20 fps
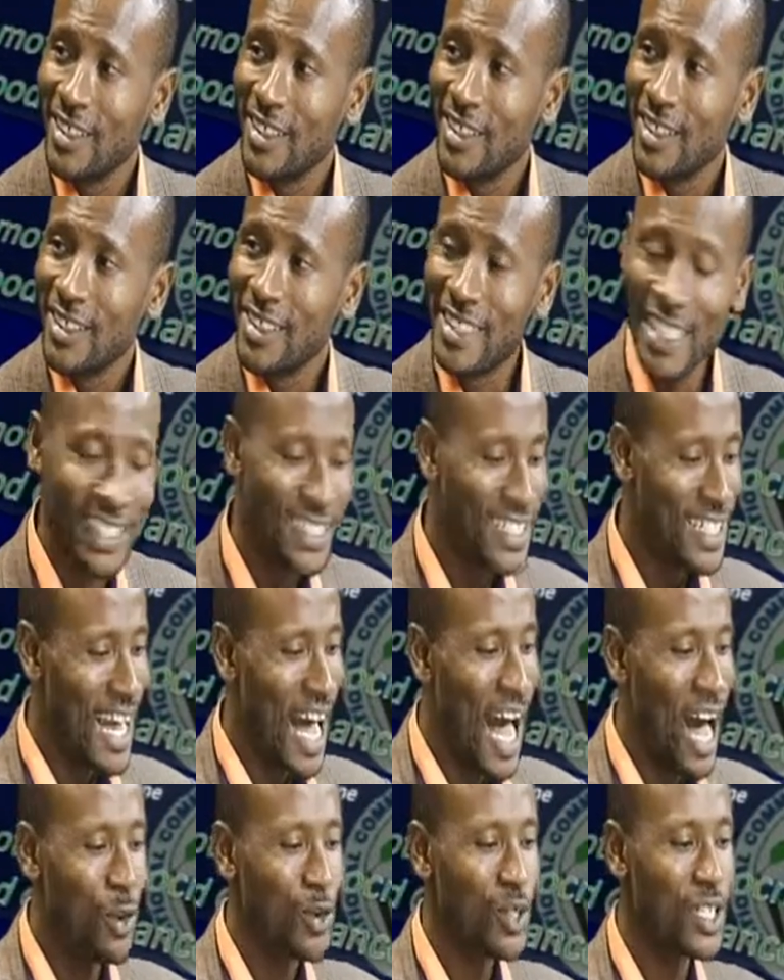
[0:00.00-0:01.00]
Did the
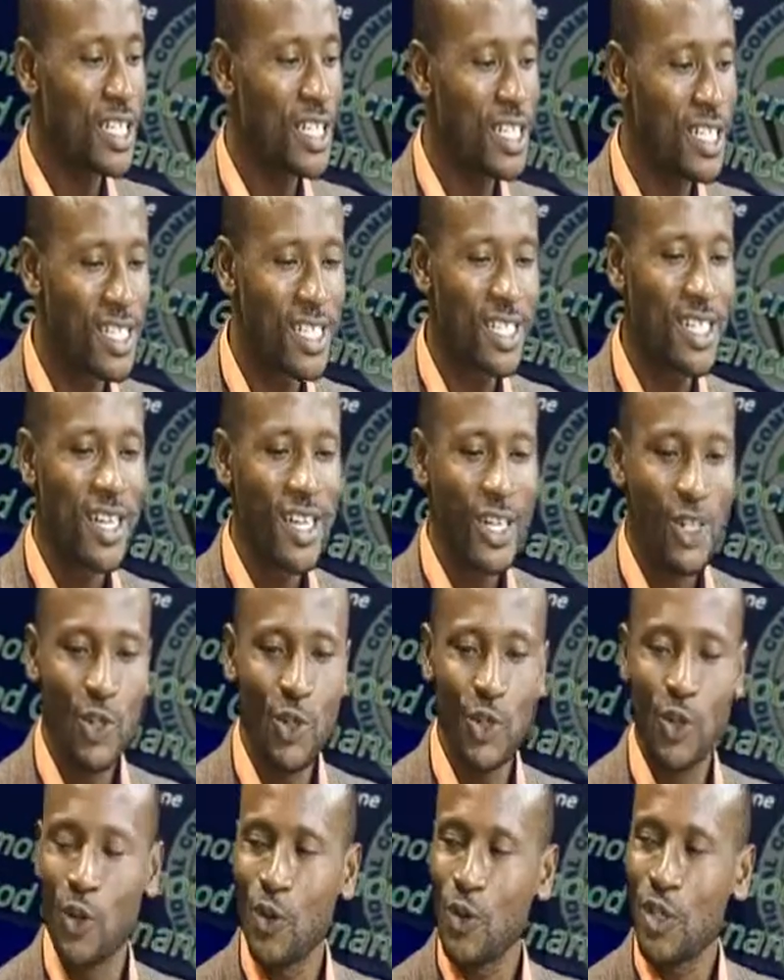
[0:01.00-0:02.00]
houses, you
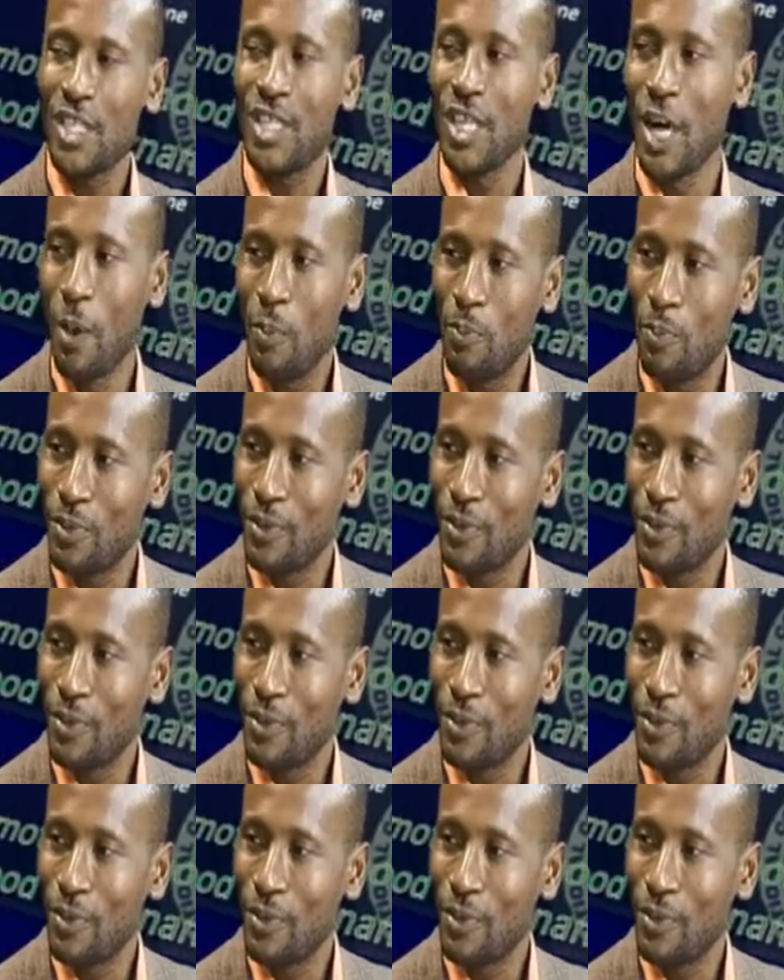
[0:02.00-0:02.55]
know, stop?